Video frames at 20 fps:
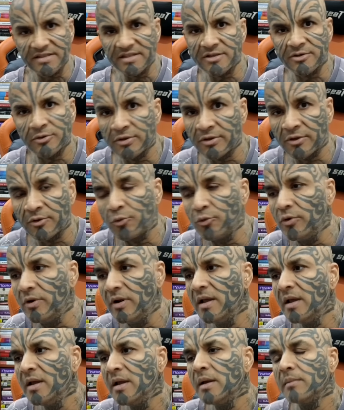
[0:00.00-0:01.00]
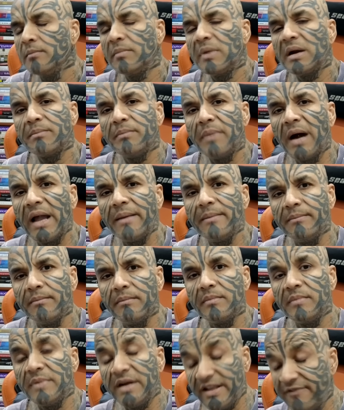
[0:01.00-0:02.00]
to the rule, but by
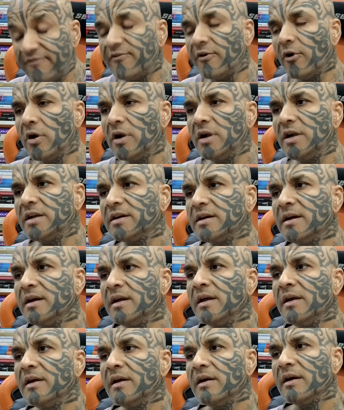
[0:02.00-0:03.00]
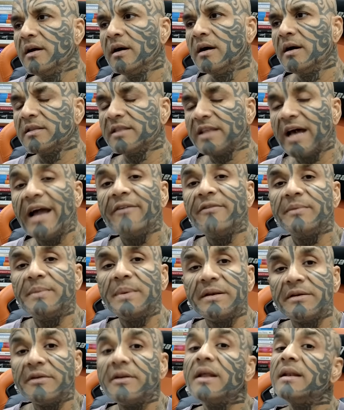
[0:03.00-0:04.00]
default, uh, Thai
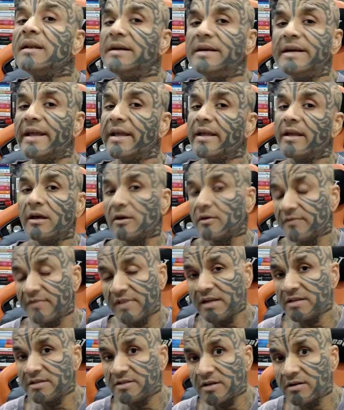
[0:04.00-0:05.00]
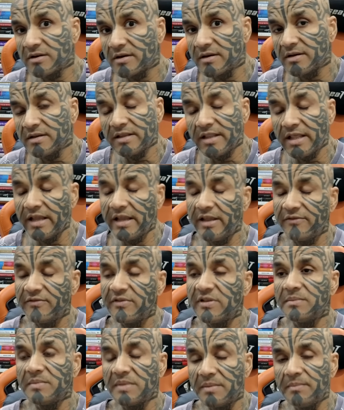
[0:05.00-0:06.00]
women really take care of their children. They give
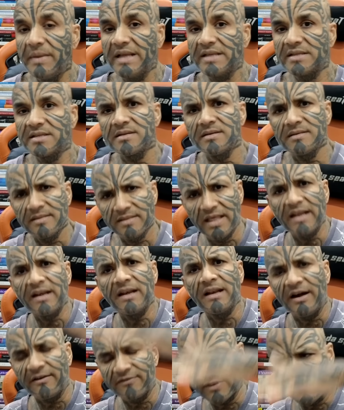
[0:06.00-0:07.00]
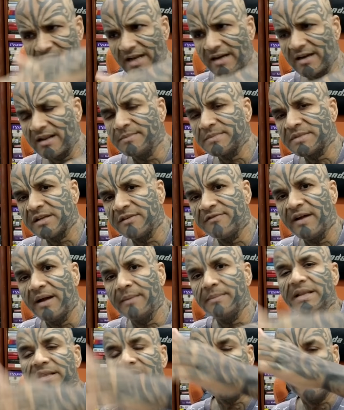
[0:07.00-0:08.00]
them the best. Then after that comes her
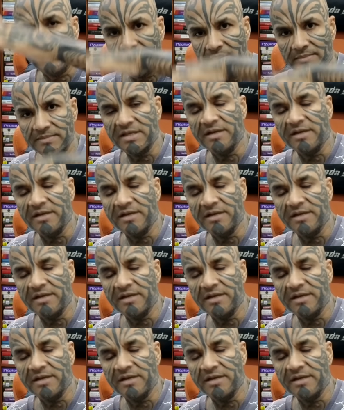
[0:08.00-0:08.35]
family, then comes her